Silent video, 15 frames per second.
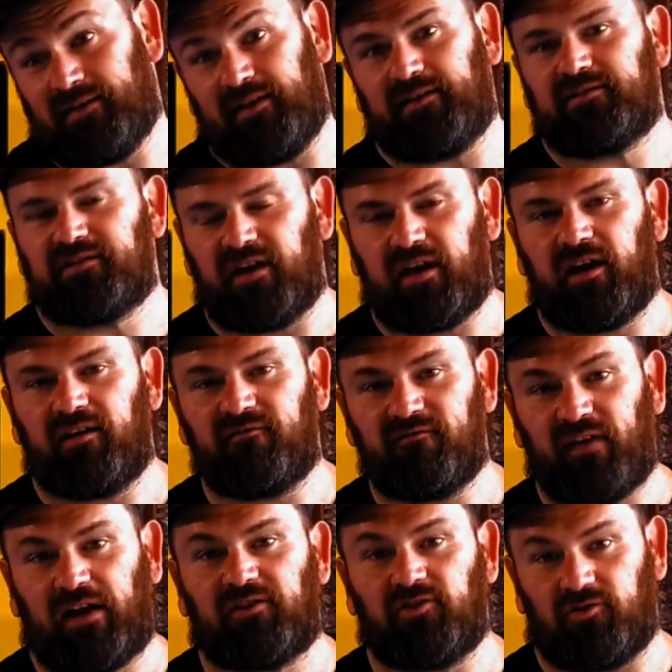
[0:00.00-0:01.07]
things that can
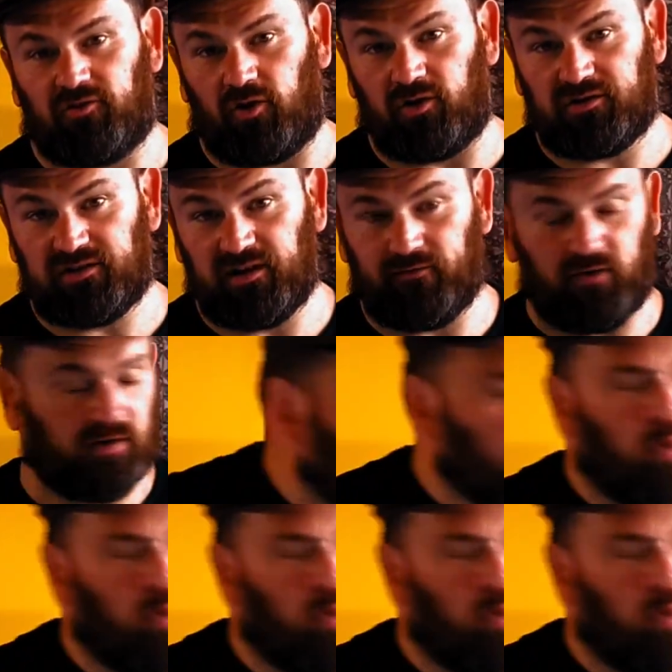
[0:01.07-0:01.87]
affect your dog's liver.